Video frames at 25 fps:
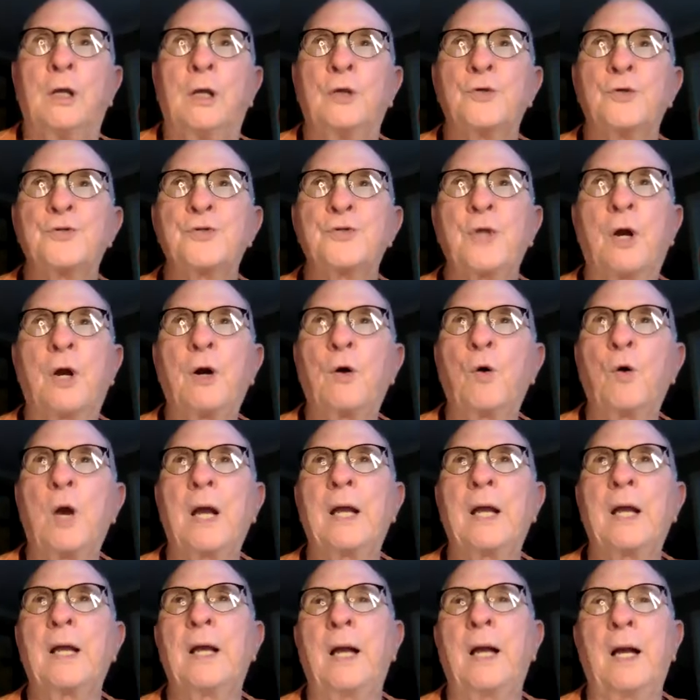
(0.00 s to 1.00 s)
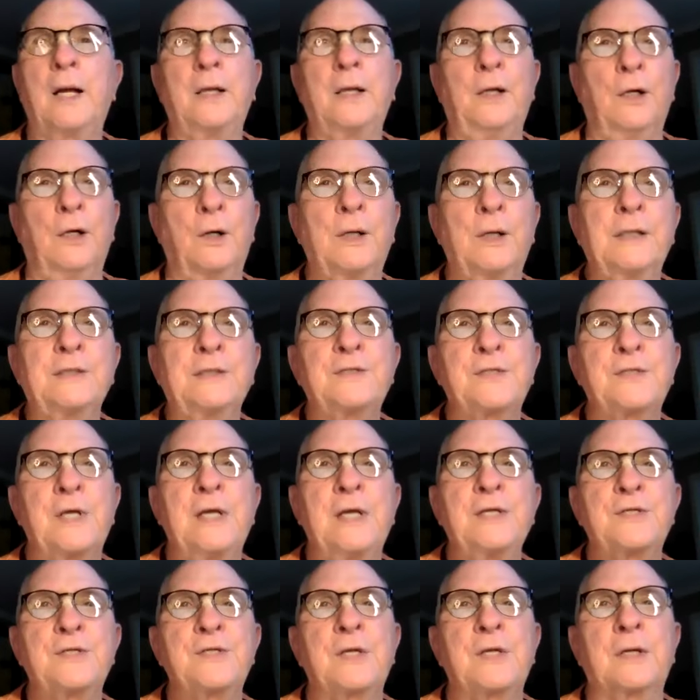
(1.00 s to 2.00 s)
so,
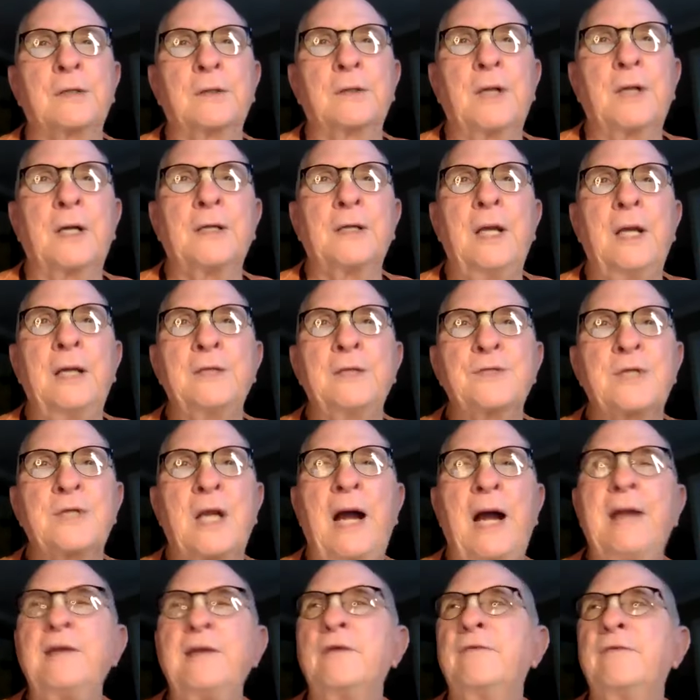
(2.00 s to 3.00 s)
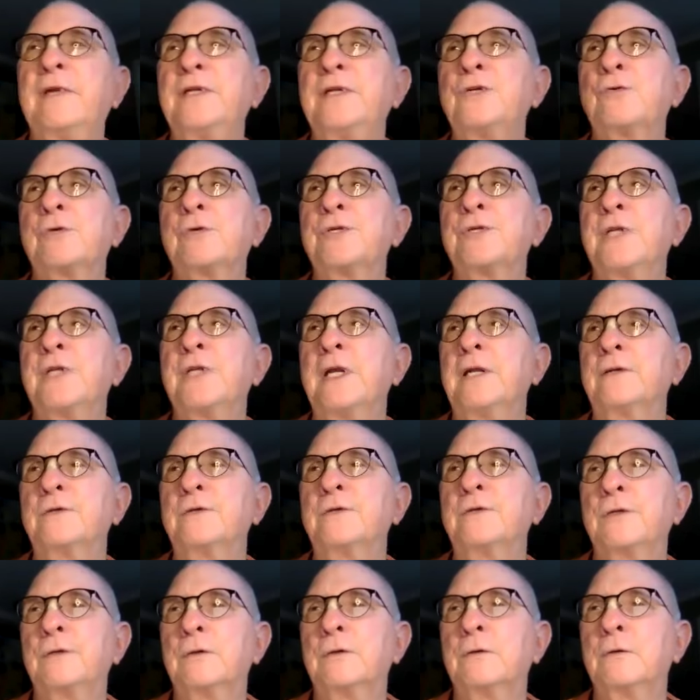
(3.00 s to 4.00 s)
it's kind of interesting
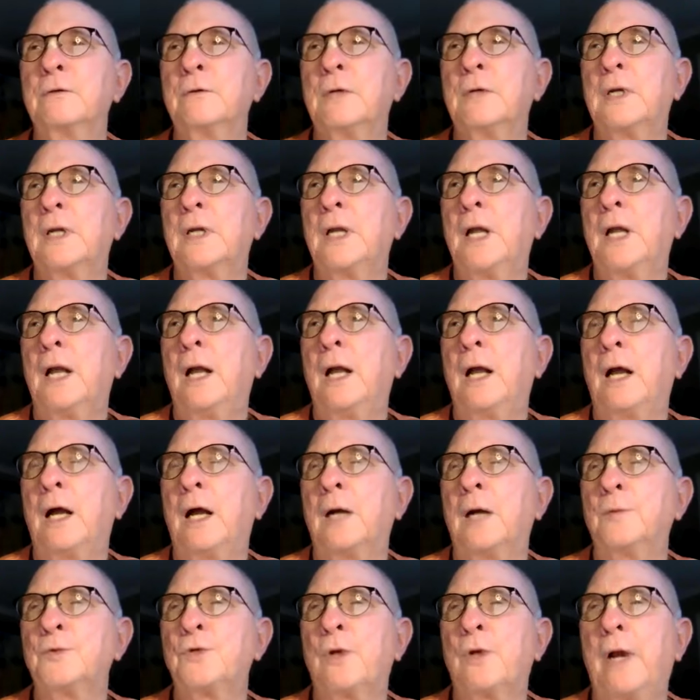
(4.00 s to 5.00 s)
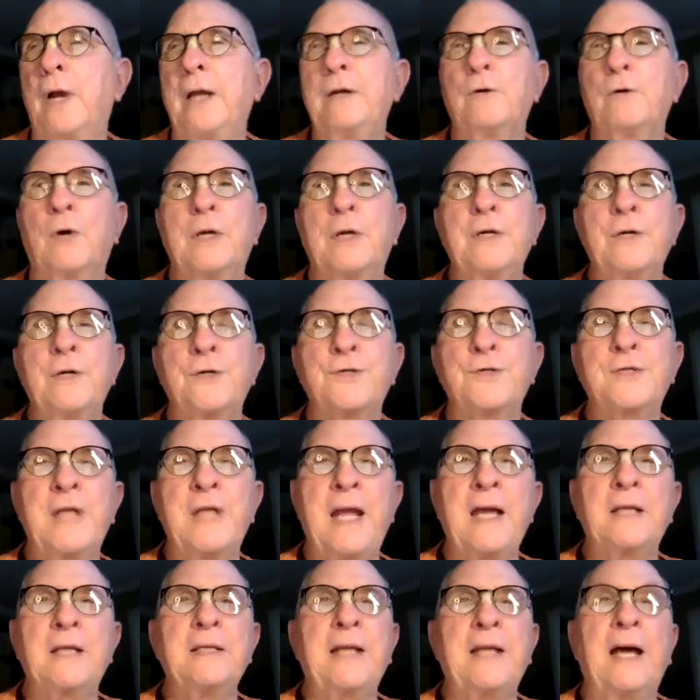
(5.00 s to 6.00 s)
to try to
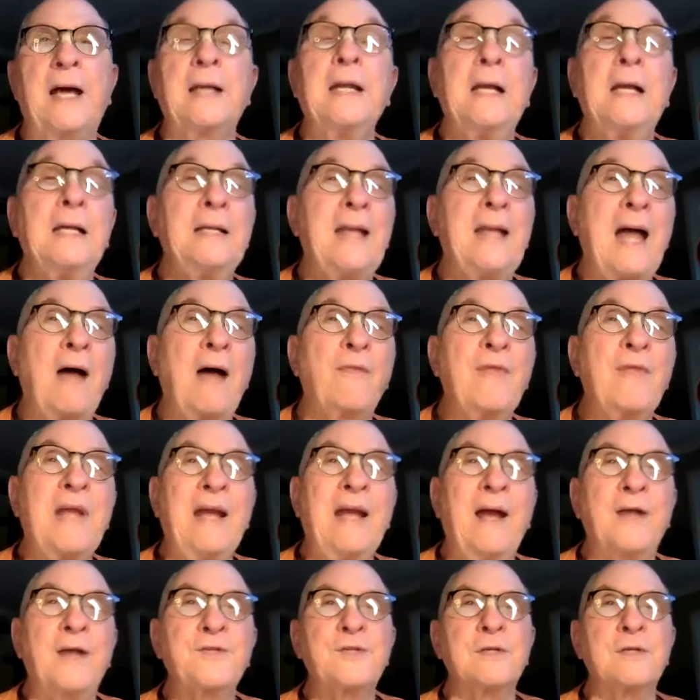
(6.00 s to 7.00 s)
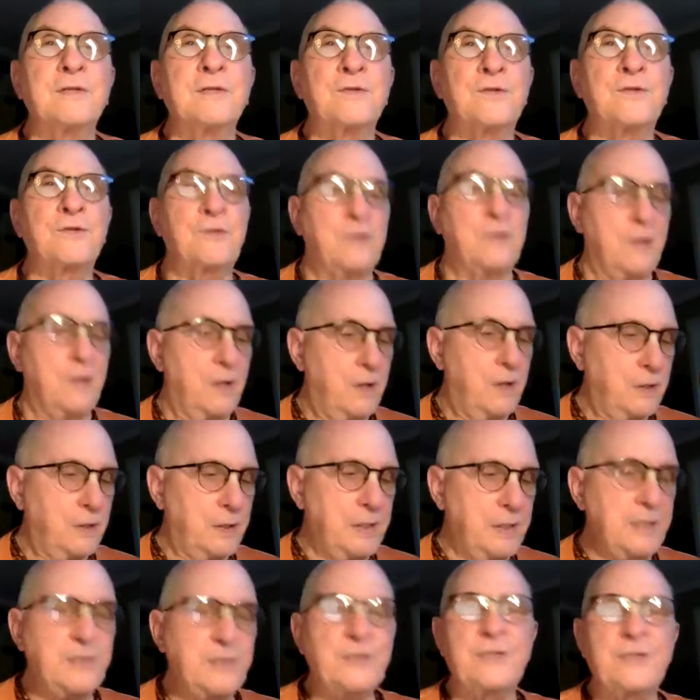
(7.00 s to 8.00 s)
understand that. Now, the essence,
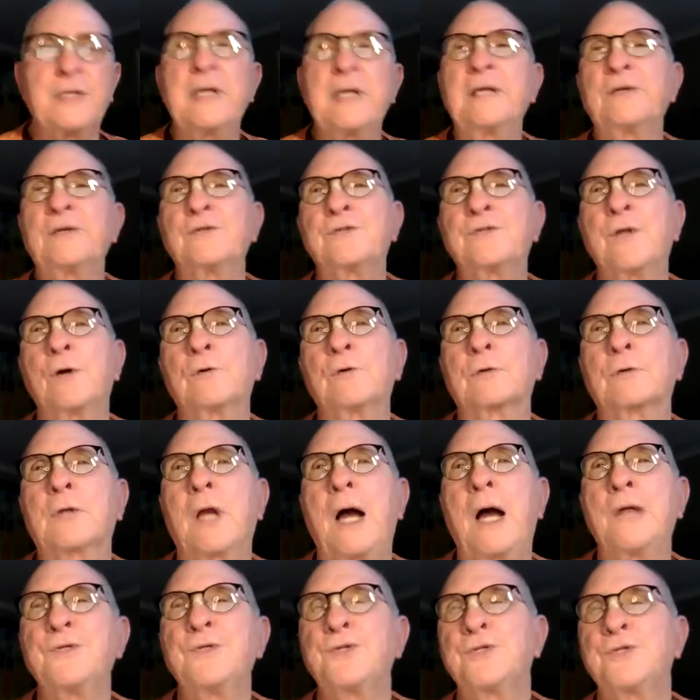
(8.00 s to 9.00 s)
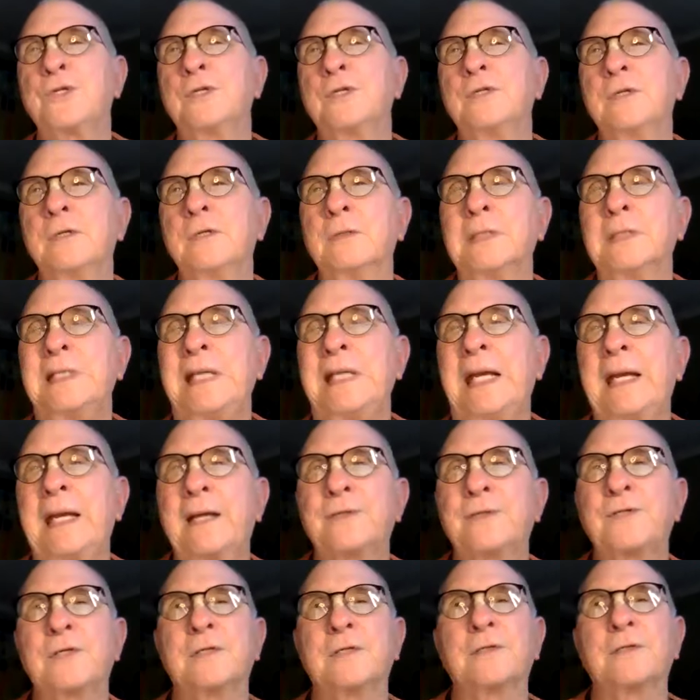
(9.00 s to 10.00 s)
these things don't constitute the
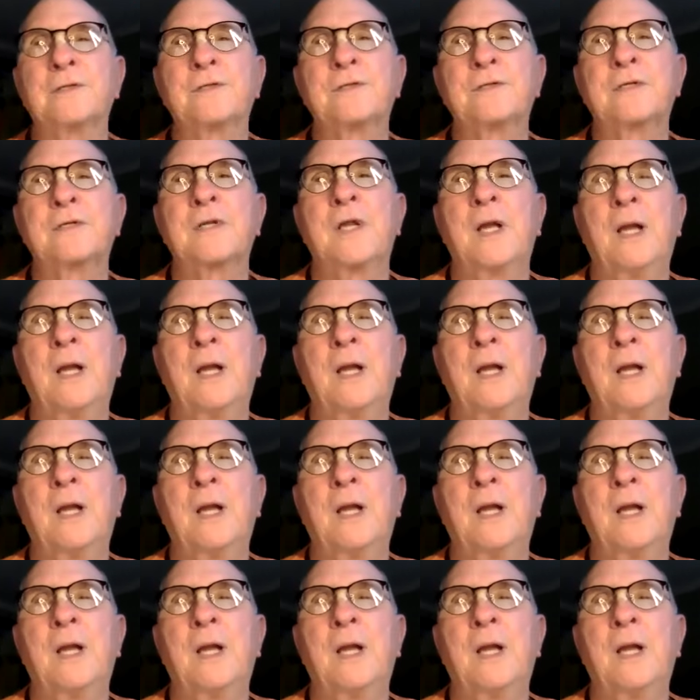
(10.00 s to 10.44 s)
essence